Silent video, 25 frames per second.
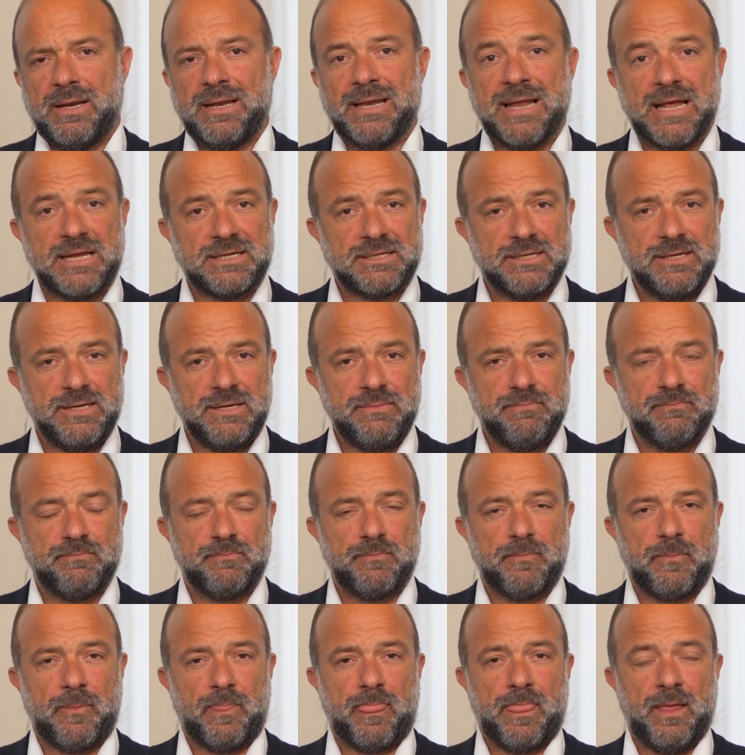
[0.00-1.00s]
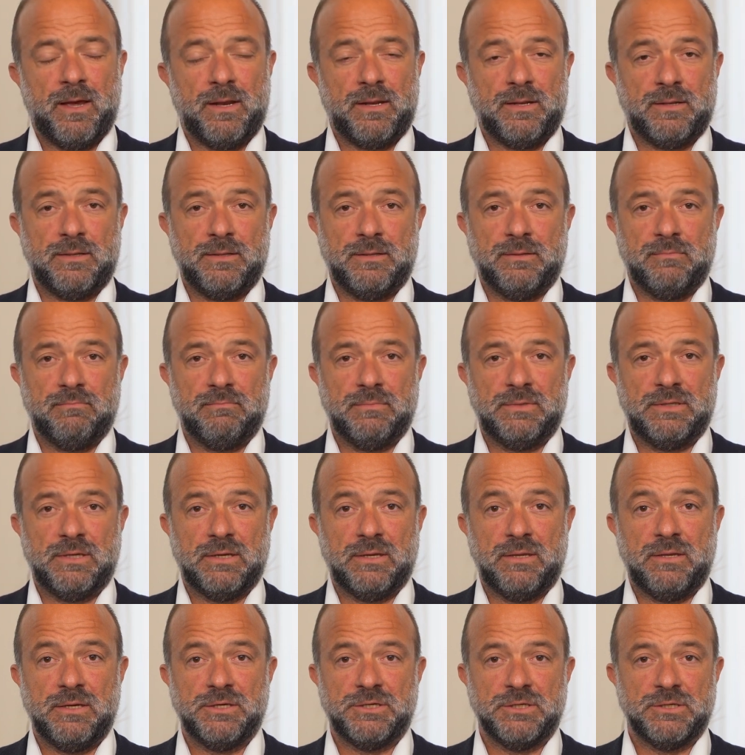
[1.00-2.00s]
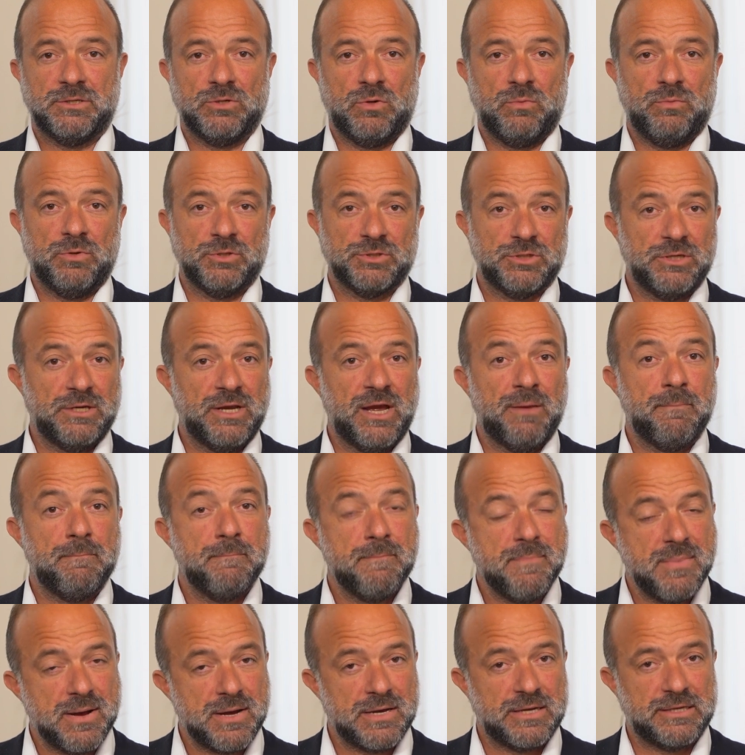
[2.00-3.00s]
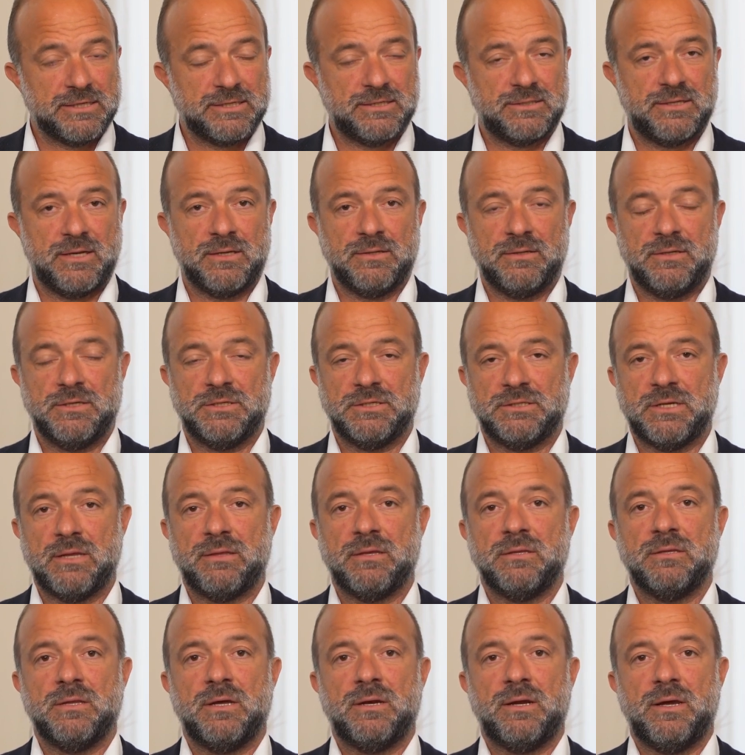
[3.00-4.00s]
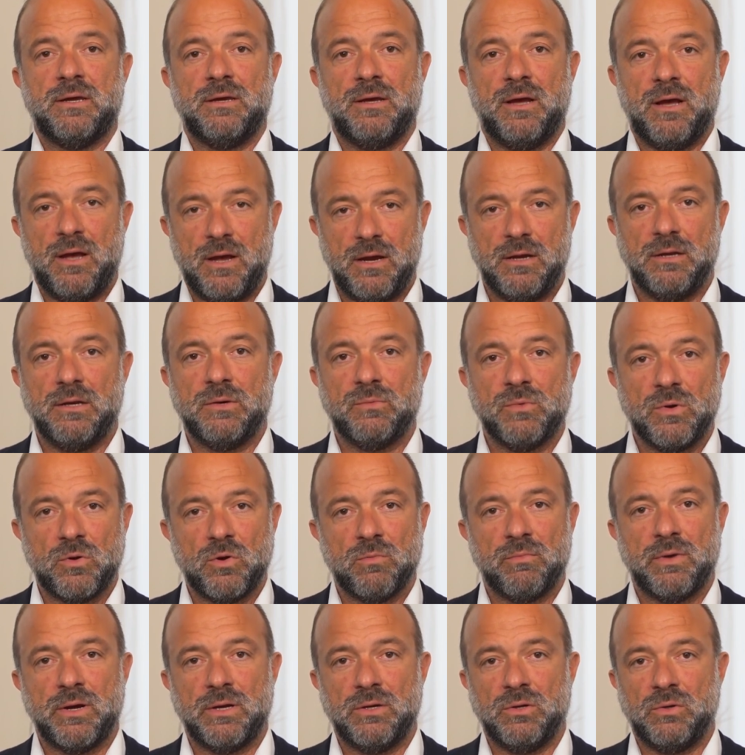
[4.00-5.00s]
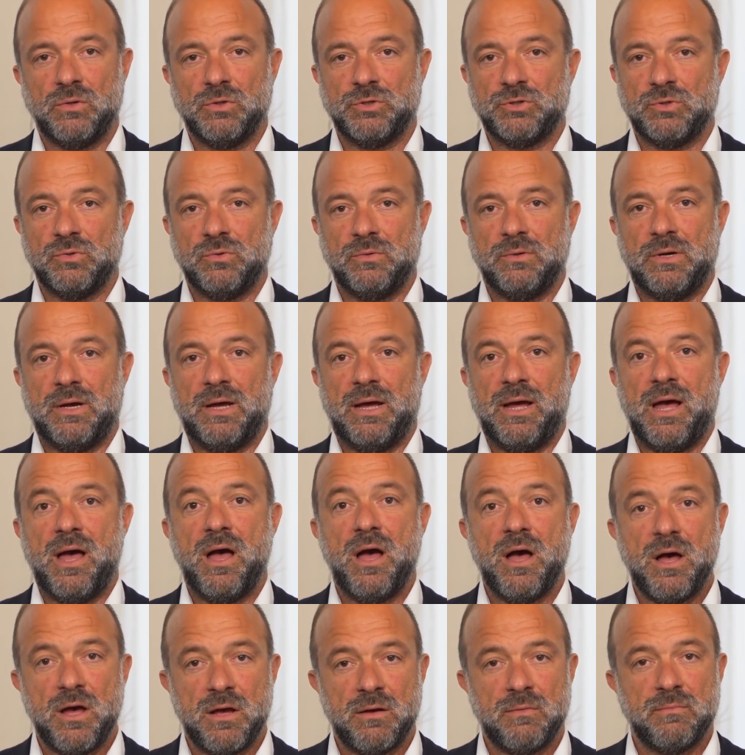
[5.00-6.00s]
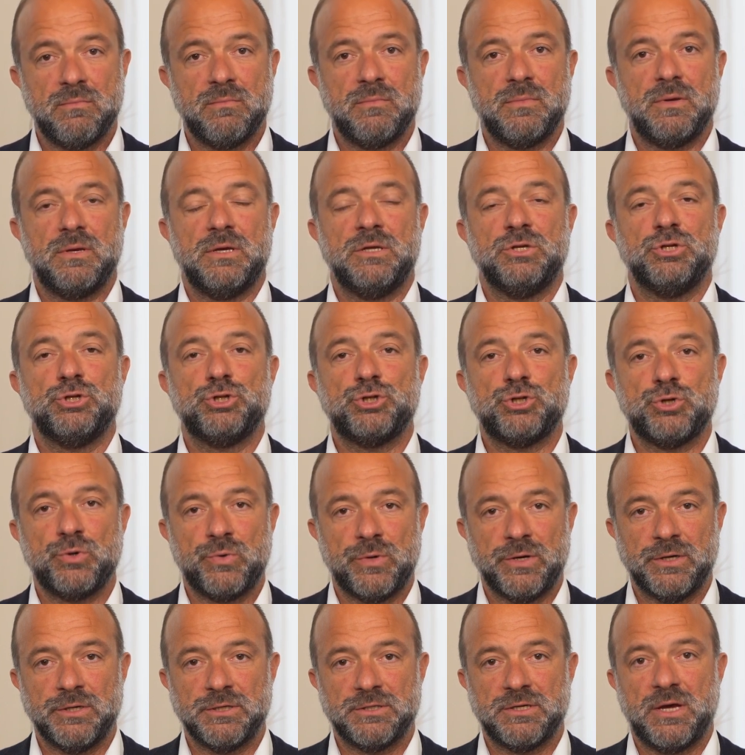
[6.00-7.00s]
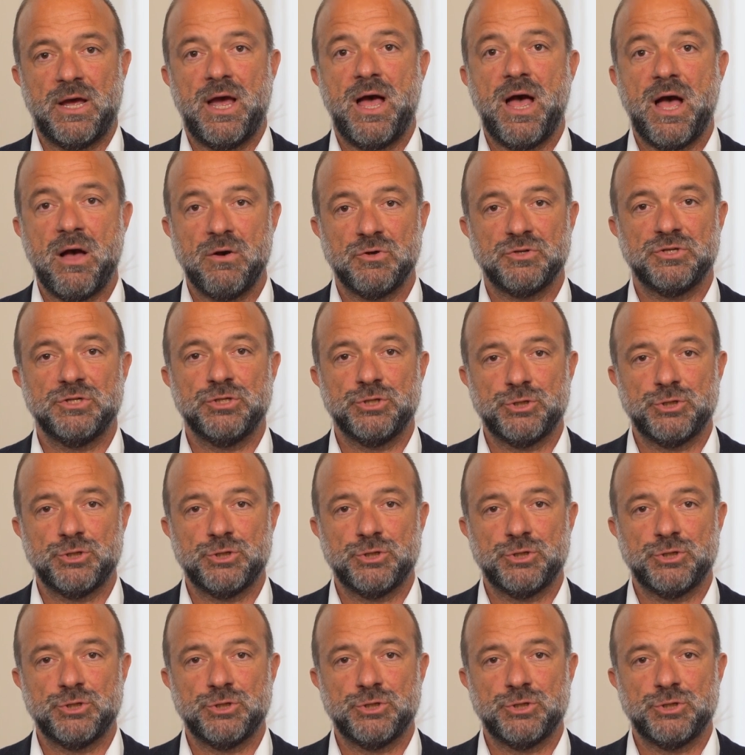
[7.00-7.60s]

Lastly, and this is obviously a must, and this is something that I highly recommend also, a home insurance, house